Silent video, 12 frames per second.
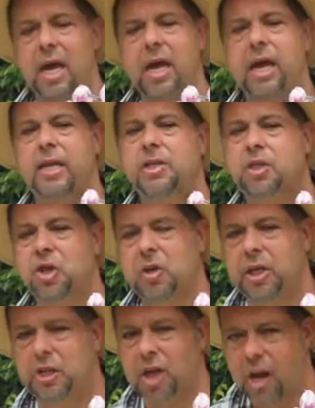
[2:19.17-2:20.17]
and
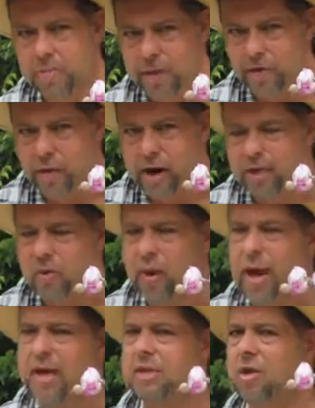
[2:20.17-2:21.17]
certainly don't be afraid to
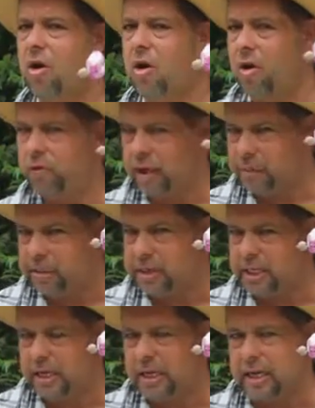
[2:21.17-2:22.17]
ask on their
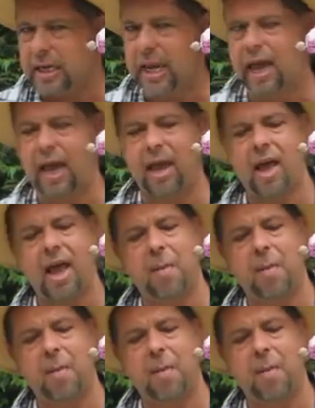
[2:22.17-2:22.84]
particular care,